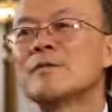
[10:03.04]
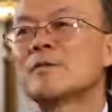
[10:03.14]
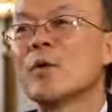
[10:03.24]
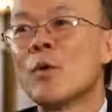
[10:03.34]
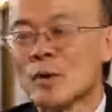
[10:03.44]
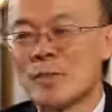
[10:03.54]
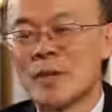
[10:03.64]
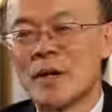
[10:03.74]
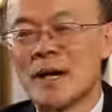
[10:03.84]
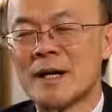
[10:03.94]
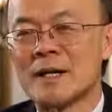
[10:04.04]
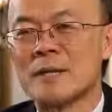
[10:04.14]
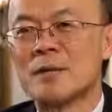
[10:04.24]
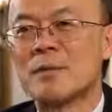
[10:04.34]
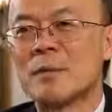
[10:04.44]
floored me when I
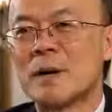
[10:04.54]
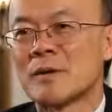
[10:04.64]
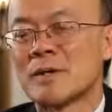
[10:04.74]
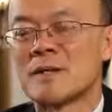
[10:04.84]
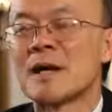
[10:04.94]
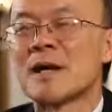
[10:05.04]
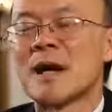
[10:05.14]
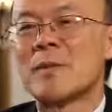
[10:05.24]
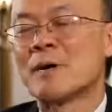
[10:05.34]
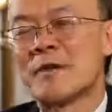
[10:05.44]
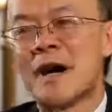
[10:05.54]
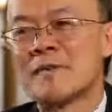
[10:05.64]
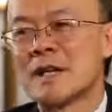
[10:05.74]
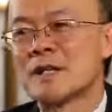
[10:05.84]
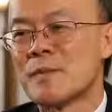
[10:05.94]
knew about this about
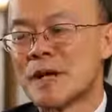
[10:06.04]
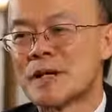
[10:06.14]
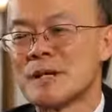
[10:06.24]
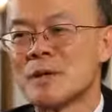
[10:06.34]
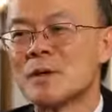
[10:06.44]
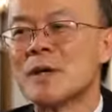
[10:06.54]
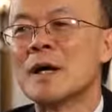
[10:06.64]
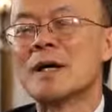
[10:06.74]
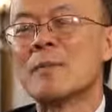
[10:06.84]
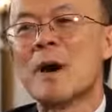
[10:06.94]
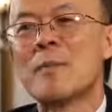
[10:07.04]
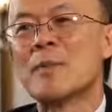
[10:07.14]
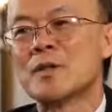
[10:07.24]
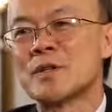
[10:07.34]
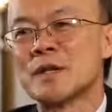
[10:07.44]
5-6 months ago. They
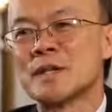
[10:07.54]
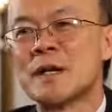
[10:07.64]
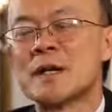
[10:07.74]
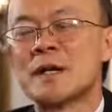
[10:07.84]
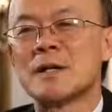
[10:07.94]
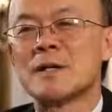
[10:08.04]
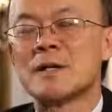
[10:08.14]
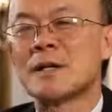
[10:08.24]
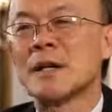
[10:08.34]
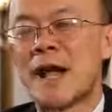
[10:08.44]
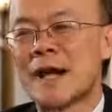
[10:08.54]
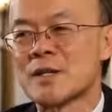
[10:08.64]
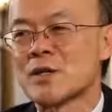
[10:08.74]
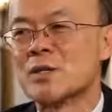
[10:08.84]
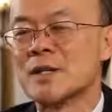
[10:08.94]
published this in the
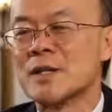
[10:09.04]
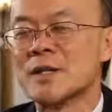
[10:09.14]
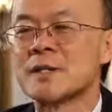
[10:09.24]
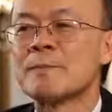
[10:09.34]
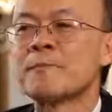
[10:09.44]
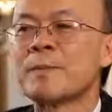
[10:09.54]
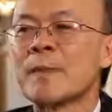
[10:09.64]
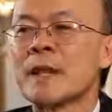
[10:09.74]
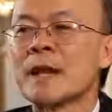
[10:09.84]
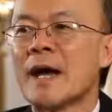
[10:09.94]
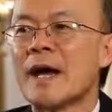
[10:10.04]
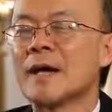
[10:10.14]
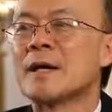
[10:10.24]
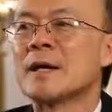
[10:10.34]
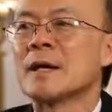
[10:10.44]
last 2 years,
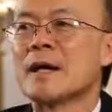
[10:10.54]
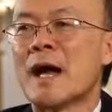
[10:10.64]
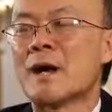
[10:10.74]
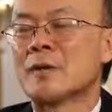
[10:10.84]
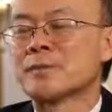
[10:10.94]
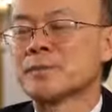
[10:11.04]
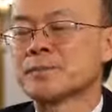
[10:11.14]
and now